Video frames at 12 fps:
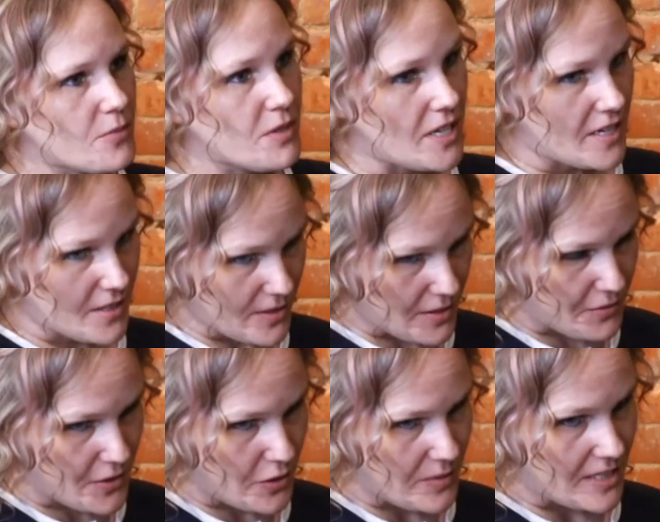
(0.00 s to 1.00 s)
blog,
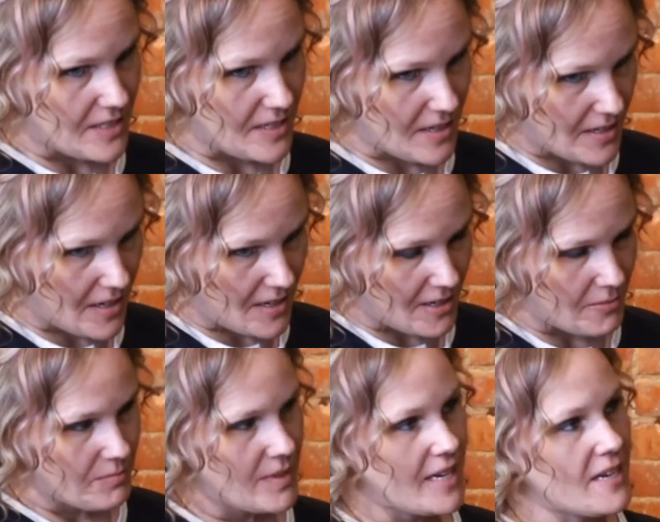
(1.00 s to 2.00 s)

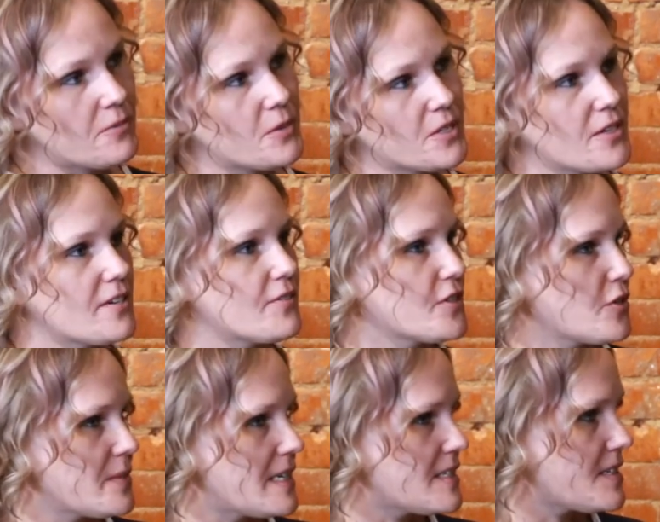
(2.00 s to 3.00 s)
gratefulgnomads.com, and we're Grateful
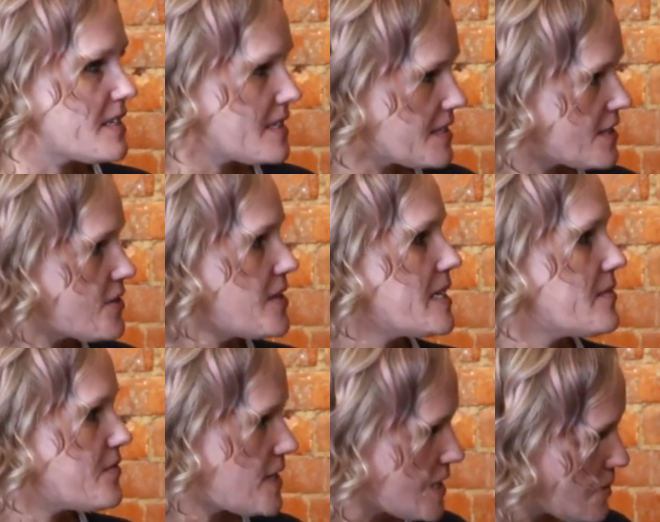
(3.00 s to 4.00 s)
Gnomads on
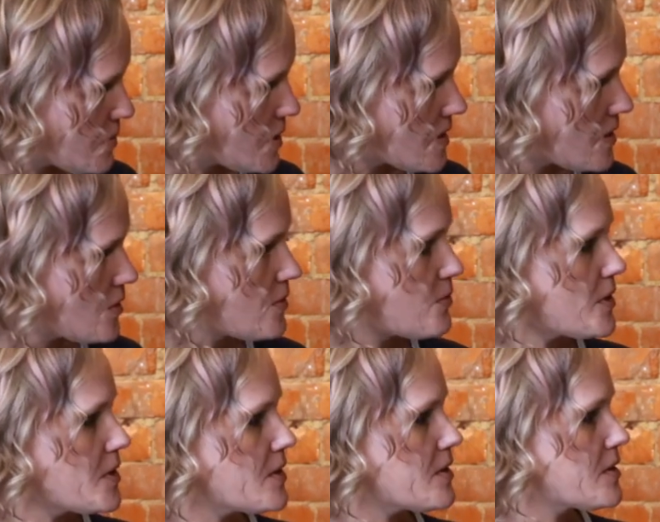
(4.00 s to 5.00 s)
Instagram, Facebook, YouTube,
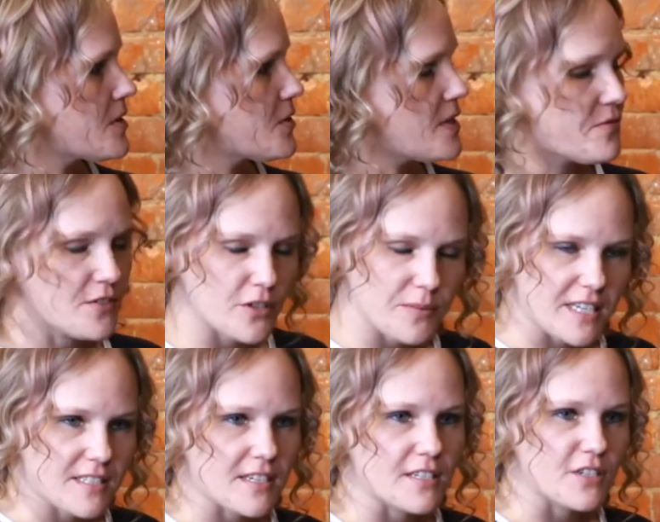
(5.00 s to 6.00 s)
we're Grateful
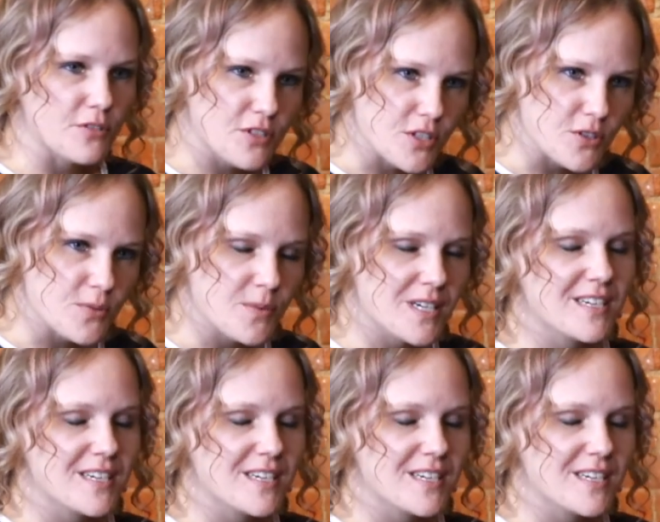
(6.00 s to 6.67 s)
Gnomads Twitter. on YouTube.